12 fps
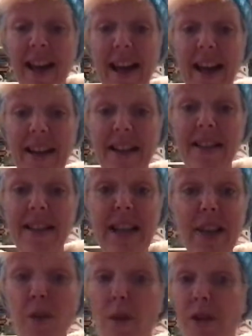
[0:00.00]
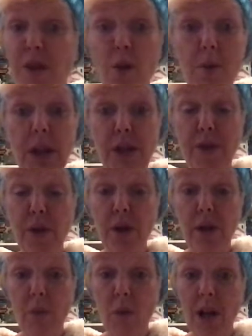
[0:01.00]
And thank you all so much
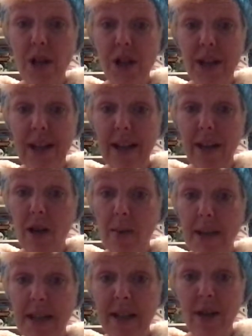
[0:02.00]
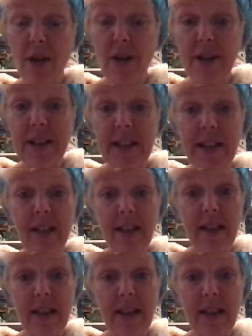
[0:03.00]
for watching and commenting on the